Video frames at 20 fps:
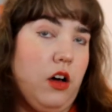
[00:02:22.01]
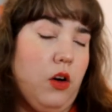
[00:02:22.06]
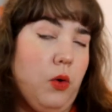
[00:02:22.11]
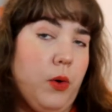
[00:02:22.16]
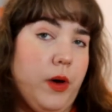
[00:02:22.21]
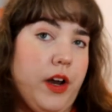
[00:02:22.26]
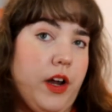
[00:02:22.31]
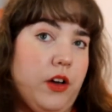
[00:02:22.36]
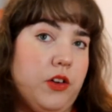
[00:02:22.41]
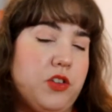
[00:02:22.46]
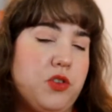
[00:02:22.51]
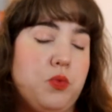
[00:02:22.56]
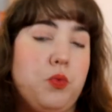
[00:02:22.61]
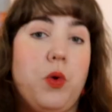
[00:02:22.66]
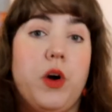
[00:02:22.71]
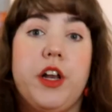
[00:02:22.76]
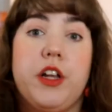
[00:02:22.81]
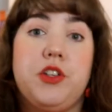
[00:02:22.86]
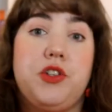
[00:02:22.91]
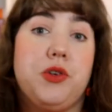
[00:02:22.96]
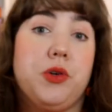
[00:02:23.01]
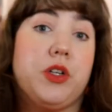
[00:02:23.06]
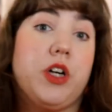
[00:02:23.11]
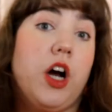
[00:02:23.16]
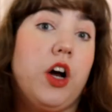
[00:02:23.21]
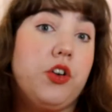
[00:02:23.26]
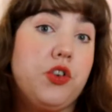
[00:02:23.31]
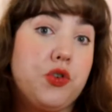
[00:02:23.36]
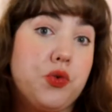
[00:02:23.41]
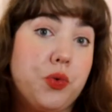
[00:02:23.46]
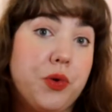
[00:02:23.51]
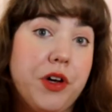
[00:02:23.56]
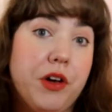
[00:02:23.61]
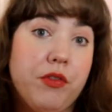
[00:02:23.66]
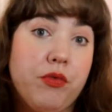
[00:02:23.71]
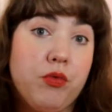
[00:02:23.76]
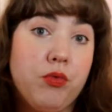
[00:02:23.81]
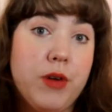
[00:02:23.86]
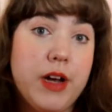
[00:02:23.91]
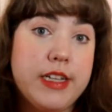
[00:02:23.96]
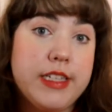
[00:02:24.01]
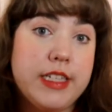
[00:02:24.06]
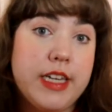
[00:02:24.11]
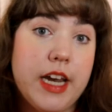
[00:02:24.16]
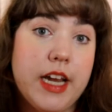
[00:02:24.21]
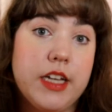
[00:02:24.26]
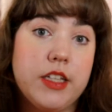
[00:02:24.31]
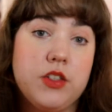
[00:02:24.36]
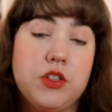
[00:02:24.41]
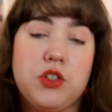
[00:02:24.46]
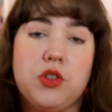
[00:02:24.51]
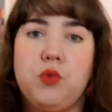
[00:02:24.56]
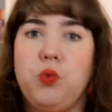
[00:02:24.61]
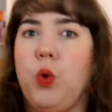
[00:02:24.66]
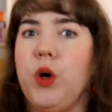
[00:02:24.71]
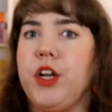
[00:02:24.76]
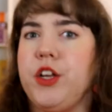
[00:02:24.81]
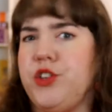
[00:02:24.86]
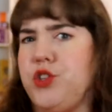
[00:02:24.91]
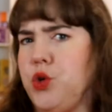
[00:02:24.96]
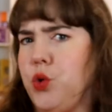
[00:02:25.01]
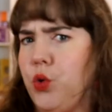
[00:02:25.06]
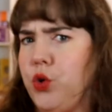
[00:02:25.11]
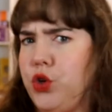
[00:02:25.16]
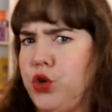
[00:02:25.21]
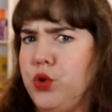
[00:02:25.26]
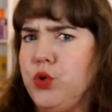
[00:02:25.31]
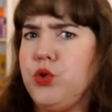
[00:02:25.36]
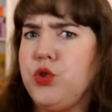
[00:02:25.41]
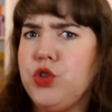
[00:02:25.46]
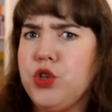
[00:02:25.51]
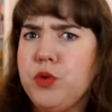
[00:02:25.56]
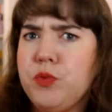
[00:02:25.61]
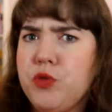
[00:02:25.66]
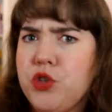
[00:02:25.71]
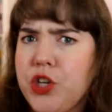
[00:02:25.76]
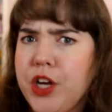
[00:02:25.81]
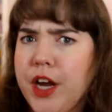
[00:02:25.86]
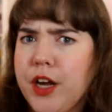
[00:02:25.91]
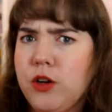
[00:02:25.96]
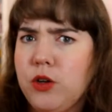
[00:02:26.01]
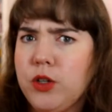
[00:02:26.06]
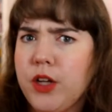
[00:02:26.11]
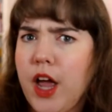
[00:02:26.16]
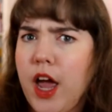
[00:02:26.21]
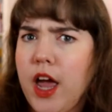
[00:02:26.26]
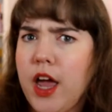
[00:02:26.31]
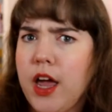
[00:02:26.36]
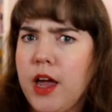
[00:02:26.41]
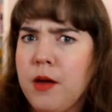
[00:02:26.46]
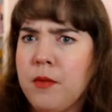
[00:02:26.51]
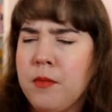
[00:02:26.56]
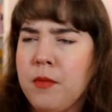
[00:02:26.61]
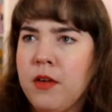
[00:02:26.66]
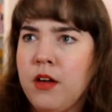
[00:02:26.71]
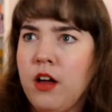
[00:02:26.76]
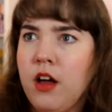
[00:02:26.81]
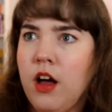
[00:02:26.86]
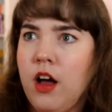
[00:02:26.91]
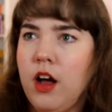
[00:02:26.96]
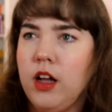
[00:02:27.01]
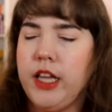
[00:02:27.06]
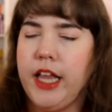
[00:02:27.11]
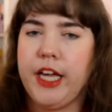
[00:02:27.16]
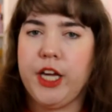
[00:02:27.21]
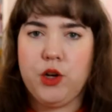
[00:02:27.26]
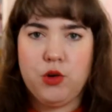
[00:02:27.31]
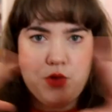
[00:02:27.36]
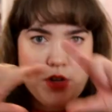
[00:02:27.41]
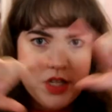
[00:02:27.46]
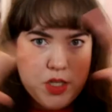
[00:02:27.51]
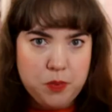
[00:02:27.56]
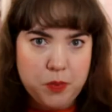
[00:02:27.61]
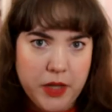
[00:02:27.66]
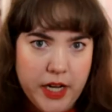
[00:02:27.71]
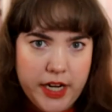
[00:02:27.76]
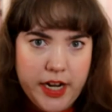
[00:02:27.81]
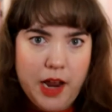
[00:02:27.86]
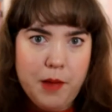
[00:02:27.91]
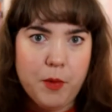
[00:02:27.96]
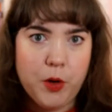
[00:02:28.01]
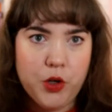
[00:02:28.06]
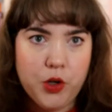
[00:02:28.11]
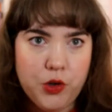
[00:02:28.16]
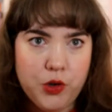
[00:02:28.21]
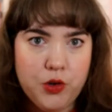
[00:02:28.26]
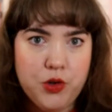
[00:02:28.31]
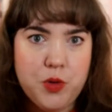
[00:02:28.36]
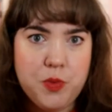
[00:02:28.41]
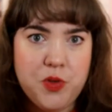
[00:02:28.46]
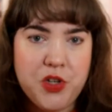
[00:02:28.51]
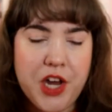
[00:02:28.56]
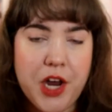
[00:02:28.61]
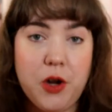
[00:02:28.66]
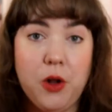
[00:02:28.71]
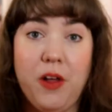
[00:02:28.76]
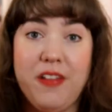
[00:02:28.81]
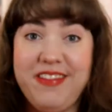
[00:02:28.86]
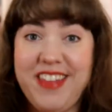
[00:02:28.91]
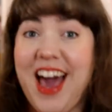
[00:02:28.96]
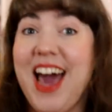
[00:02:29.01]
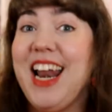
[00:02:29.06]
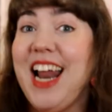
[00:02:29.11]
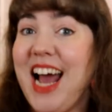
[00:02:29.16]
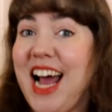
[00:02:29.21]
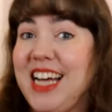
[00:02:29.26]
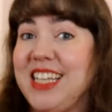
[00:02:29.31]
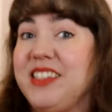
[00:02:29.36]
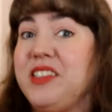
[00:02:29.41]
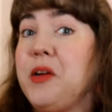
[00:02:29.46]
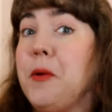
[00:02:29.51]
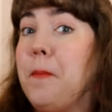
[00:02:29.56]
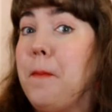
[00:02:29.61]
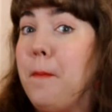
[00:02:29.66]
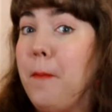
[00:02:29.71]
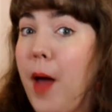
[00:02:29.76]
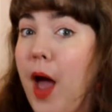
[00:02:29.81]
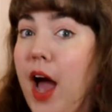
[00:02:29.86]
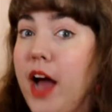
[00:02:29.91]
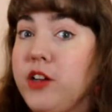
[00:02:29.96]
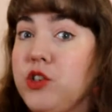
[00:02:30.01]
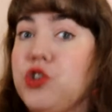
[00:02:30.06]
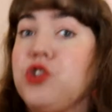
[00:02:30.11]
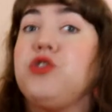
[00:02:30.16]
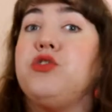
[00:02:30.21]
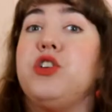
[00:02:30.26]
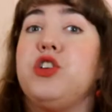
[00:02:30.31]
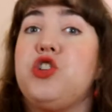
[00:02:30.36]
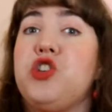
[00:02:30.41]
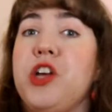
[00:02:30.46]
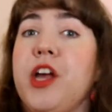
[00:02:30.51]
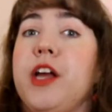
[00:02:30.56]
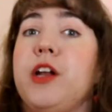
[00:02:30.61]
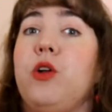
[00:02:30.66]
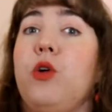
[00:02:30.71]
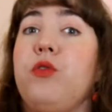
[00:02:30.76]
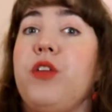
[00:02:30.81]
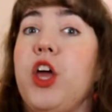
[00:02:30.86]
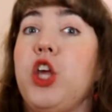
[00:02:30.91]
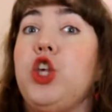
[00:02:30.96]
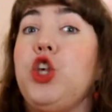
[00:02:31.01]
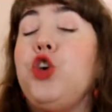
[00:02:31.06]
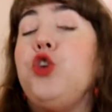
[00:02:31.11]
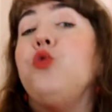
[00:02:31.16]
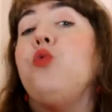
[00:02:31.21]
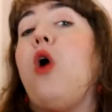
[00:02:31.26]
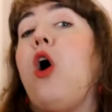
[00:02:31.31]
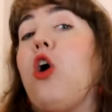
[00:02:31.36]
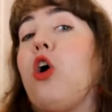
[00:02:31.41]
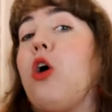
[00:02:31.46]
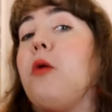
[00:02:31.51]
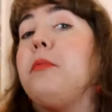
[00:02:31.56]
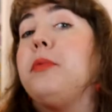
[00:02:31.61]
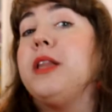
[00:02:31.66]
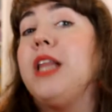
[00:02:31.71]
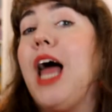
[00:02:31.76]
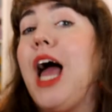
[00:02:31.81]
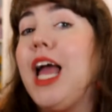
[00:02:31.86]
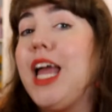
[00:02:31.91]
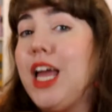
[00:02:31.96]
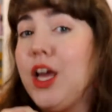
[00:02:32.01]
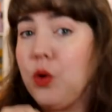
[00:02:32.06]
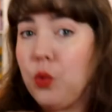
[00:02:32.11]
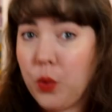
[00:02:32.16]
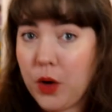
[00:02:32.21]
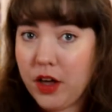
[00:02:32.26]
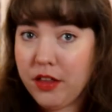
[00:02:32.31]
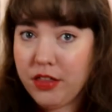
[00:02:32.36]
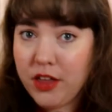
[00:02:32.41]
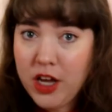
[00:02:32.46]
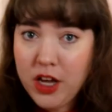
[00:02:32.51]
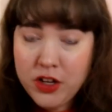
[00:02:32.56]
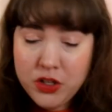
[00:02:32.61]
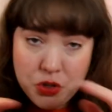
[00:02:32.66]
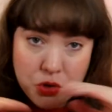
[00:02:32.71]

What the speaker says: What else? What is your country of residence? What is your YouTube channel name? Like your display name on your YouTube channel, and that has to match the channel that you are applying with.